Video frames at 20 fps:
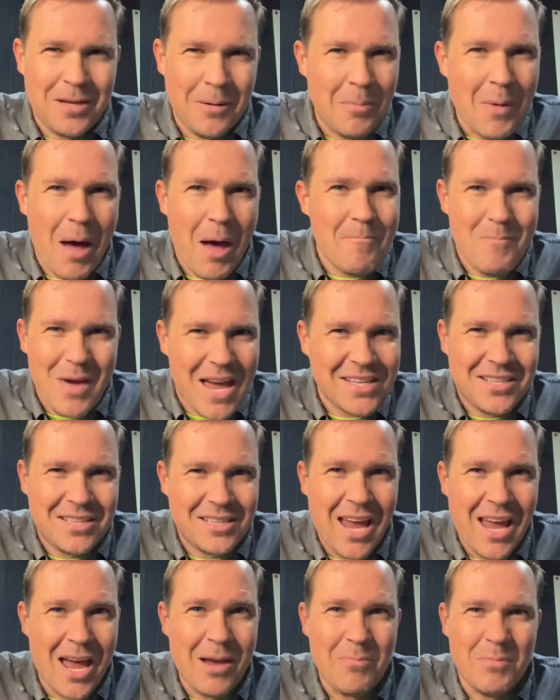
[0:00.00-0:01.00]
to my best
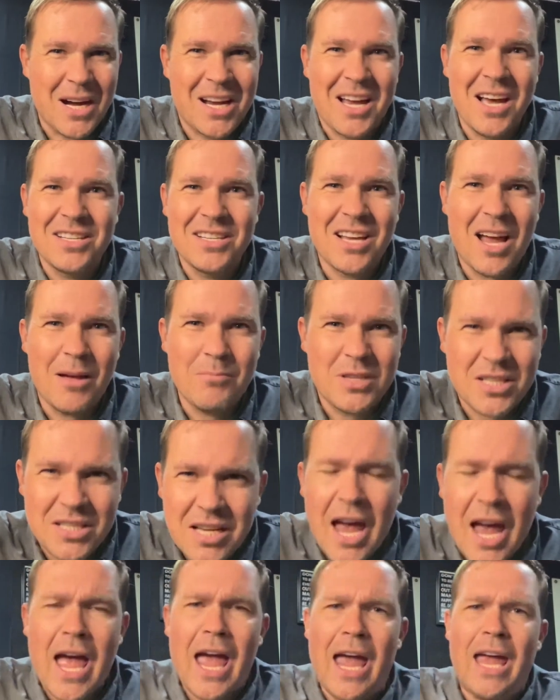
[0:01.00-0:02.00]
day because I'm
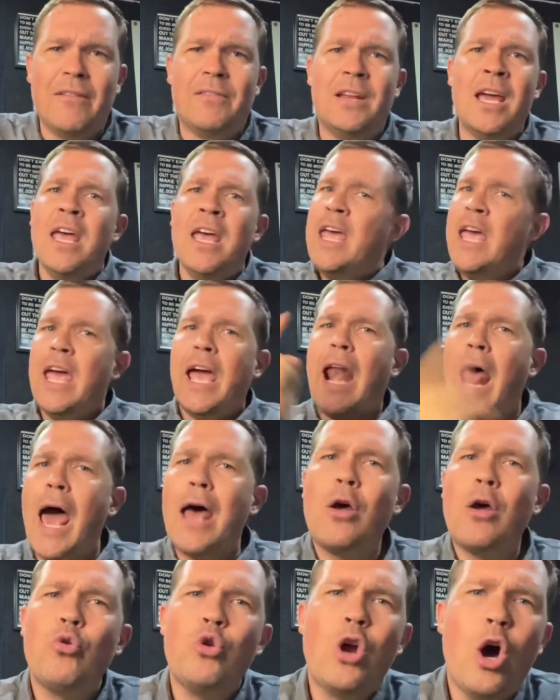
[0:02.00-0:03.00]
saved. And I
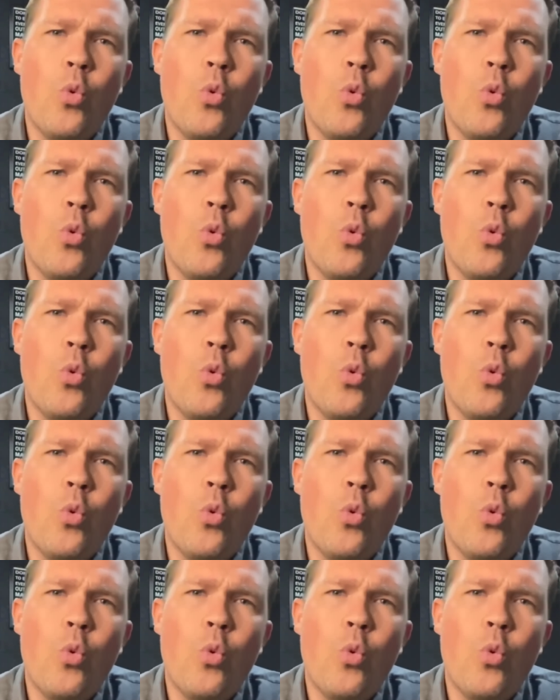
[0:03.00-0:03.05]
don't know